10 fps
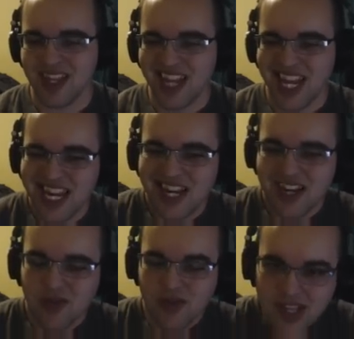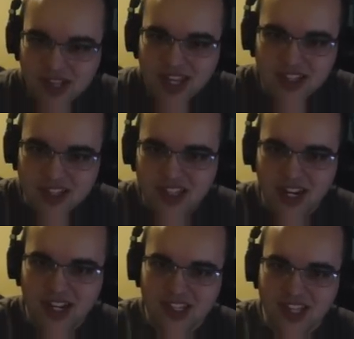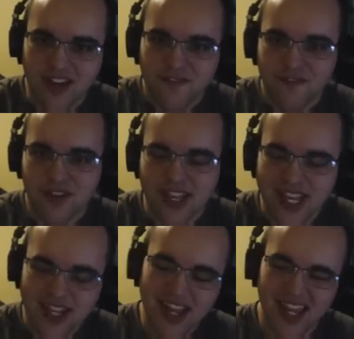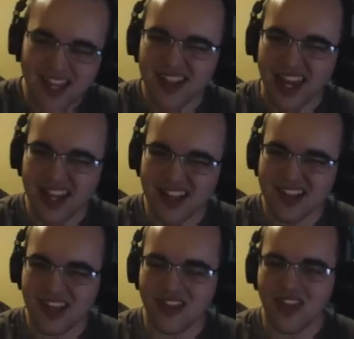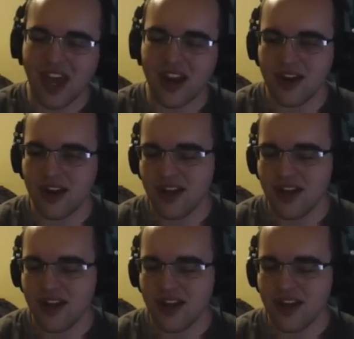he you know needs to get his studies done first. I can I can I can see that.